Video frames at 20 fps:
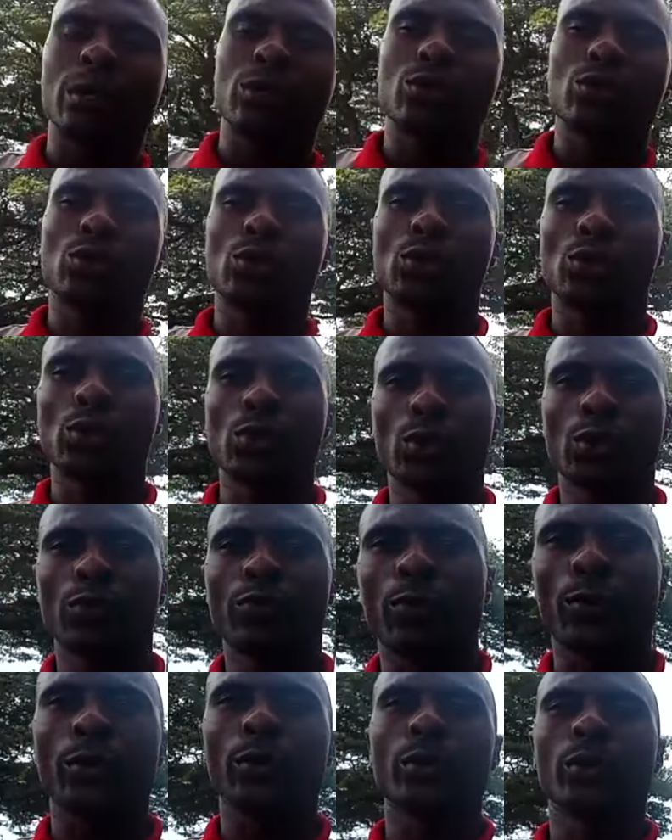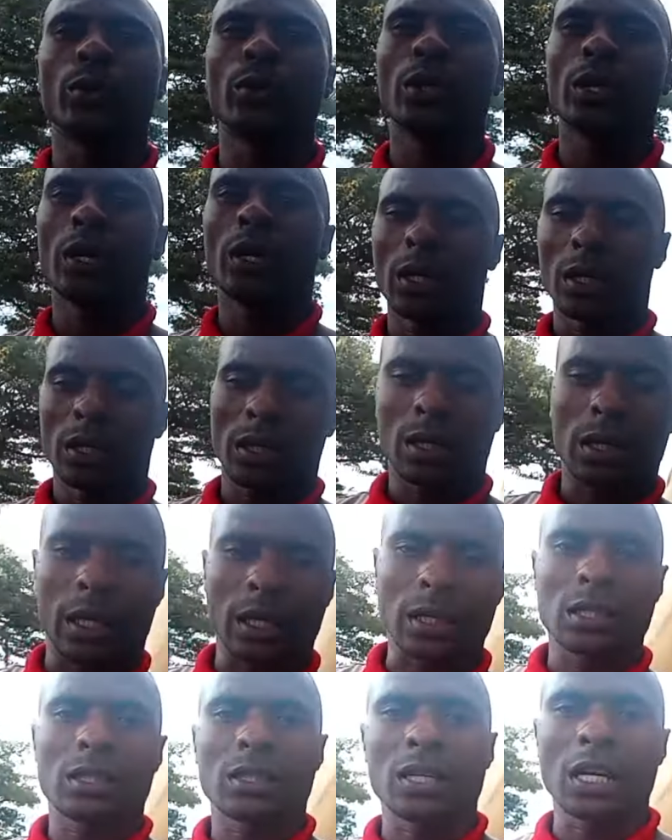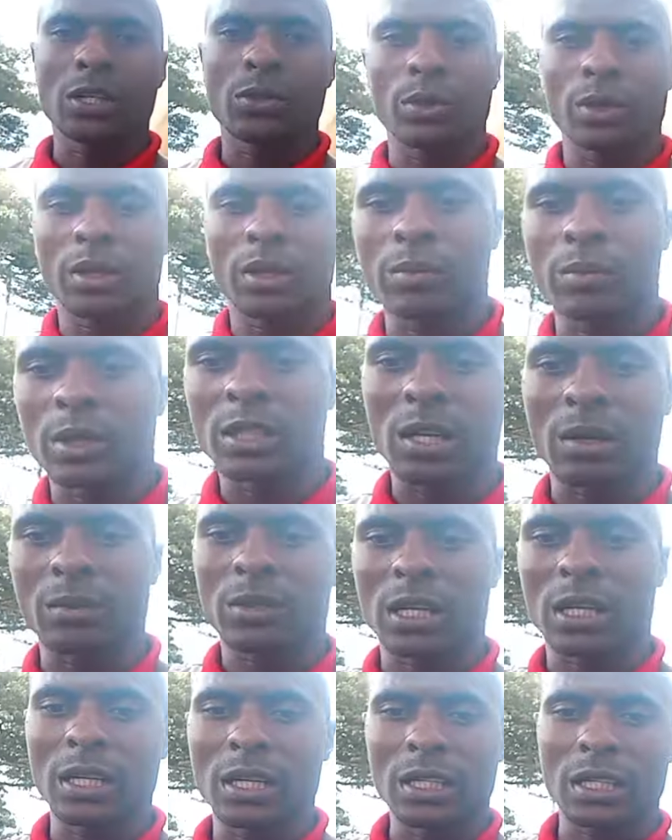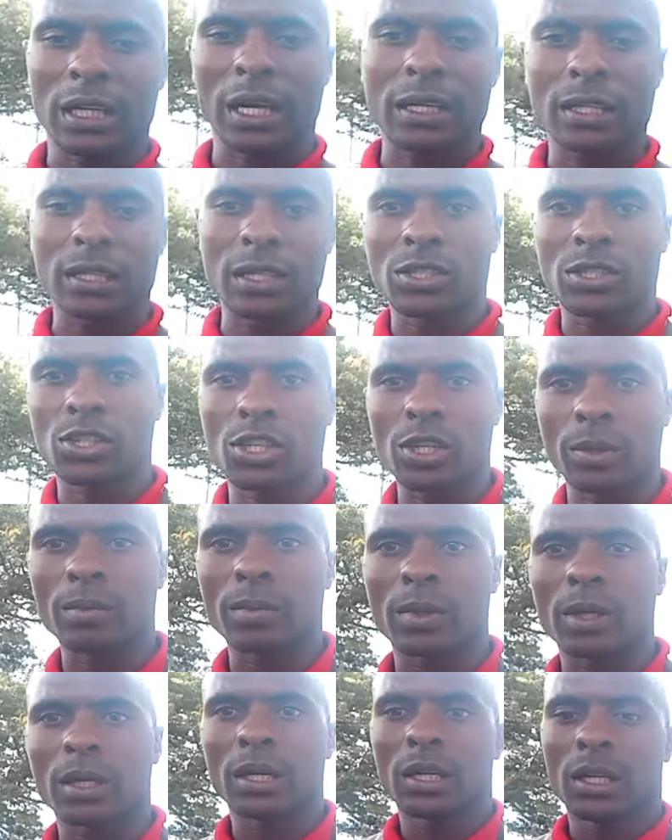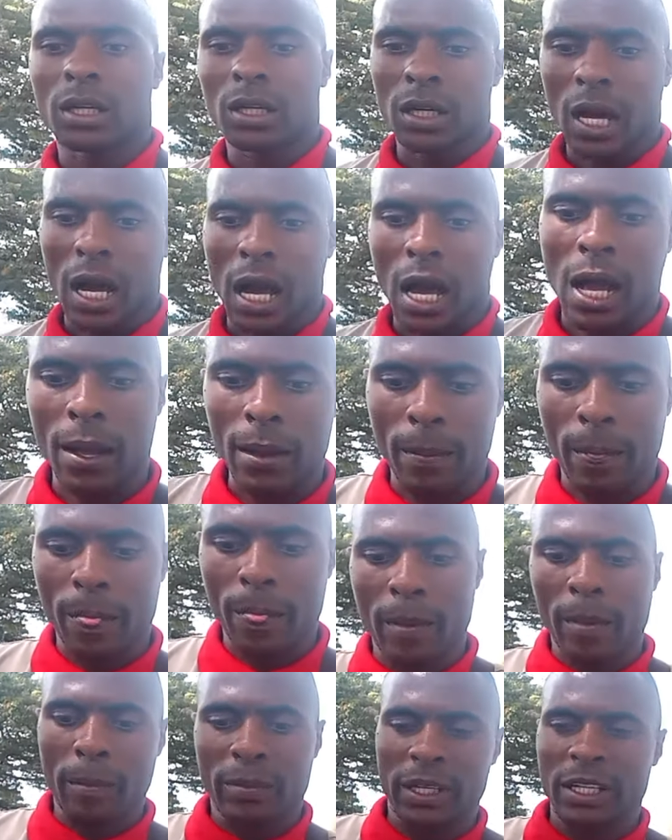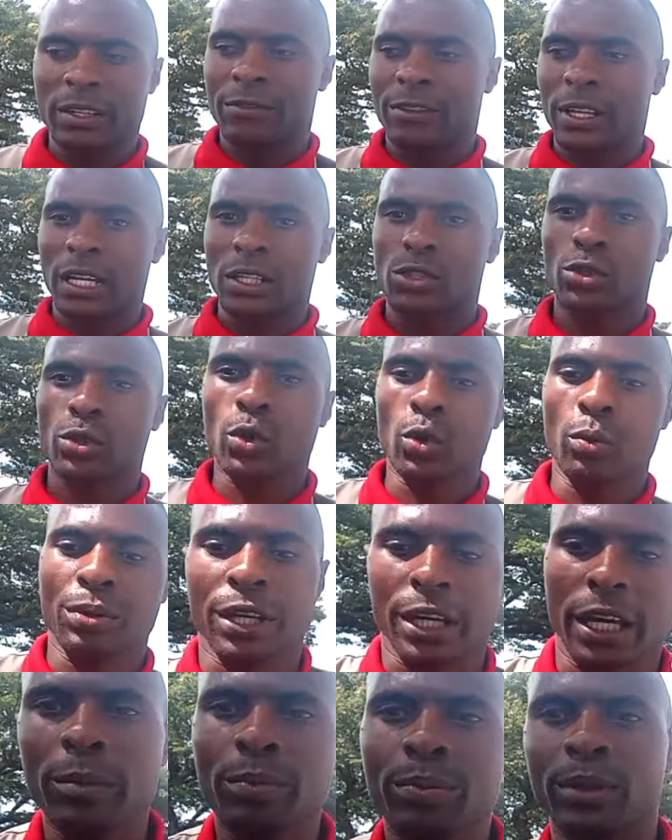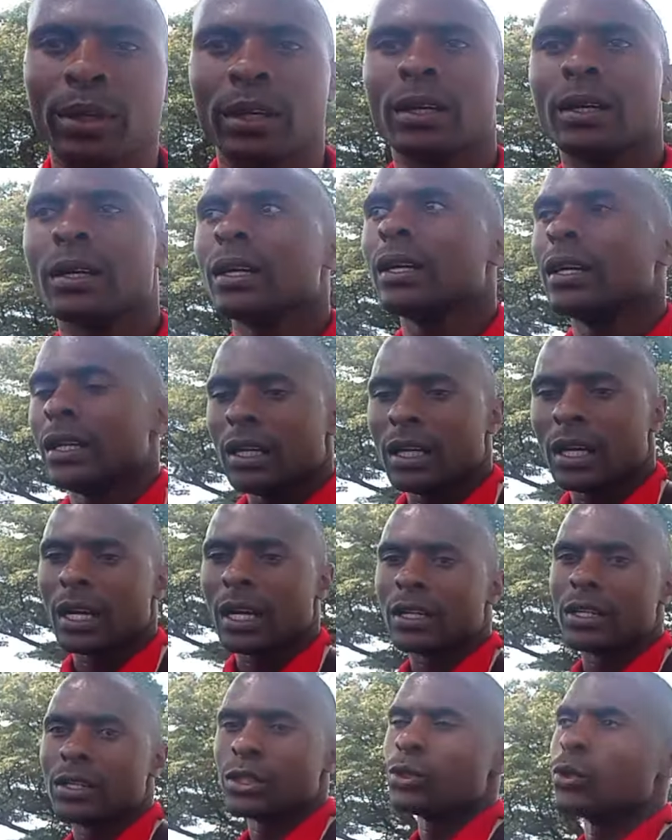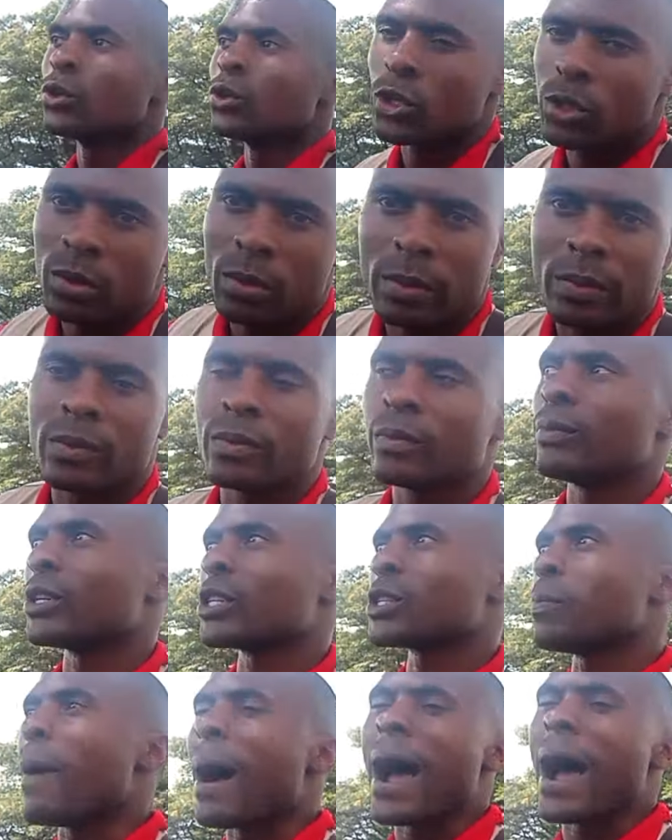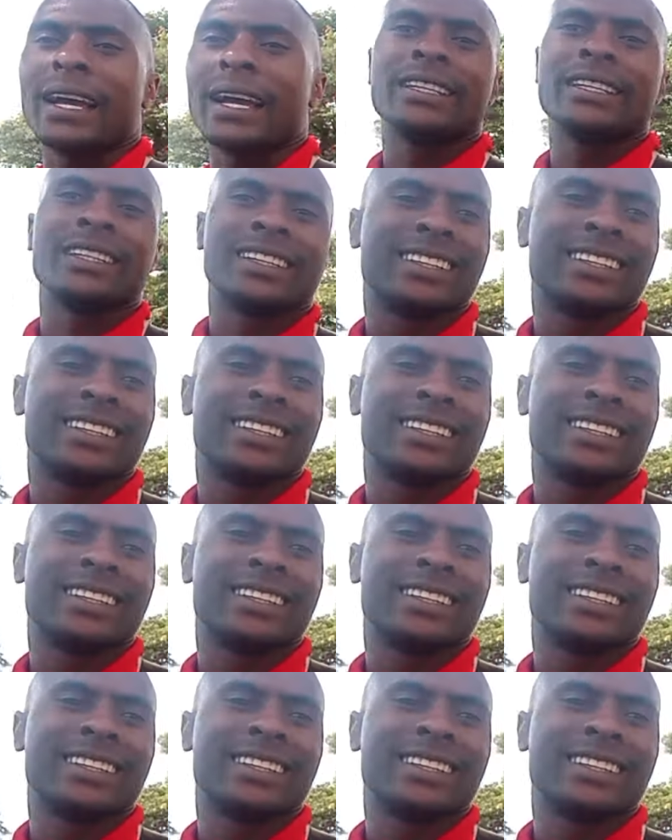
to do for you, get in touch with Mr. Mchadenyika and the team. Believe that you will be happy and you will be smiling.